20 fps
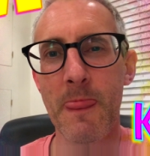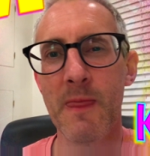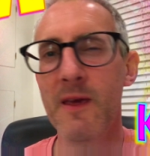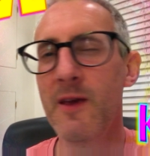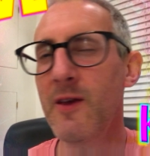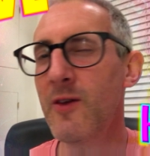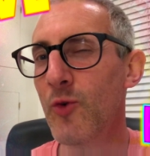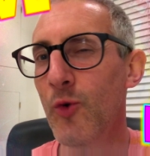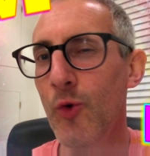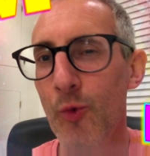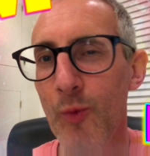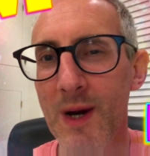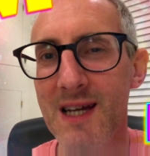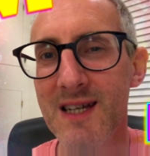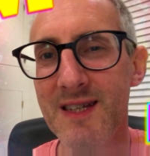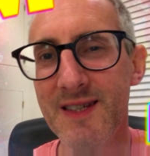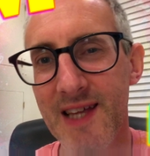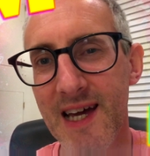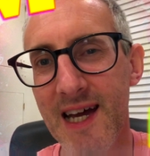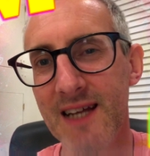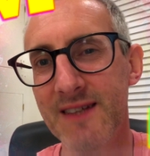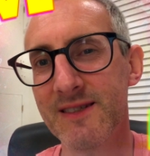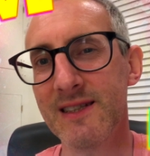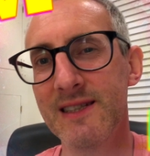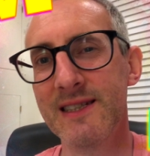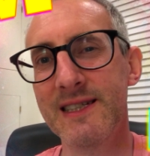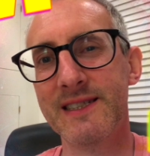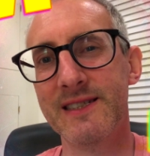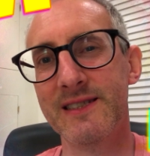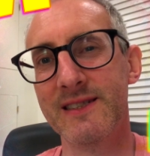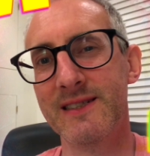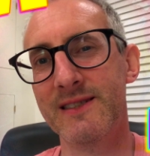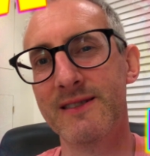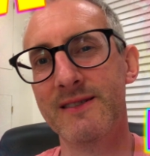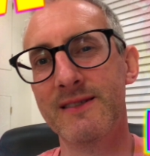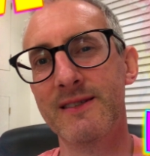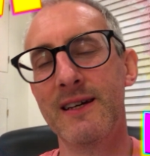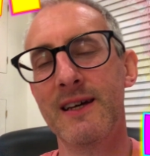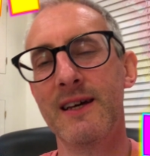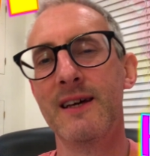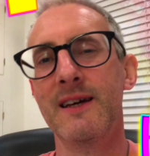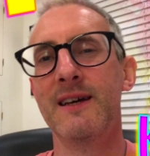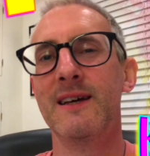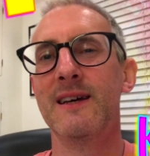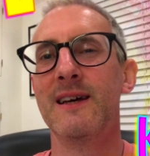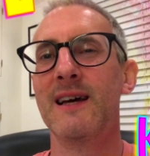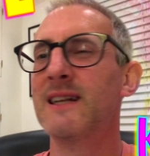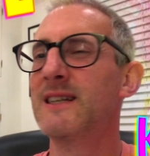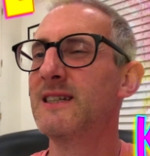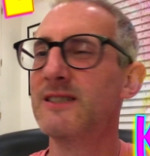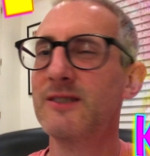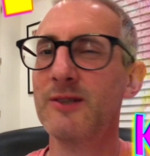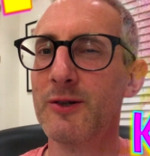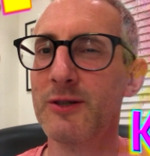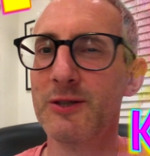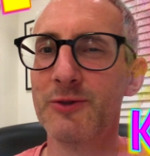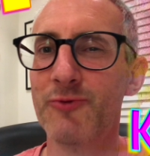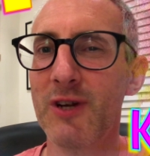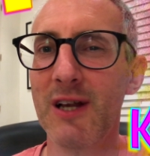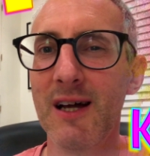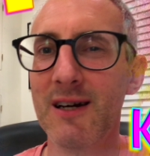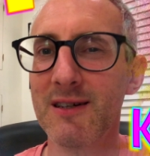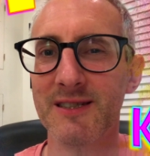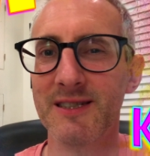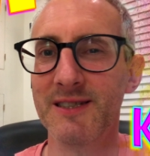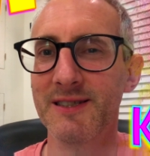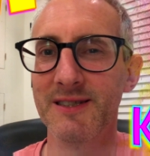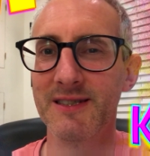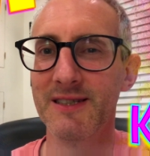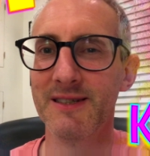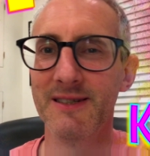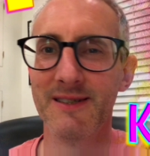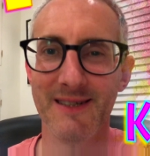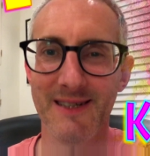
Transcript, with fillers: He's always there to listen, and He's not as reluctant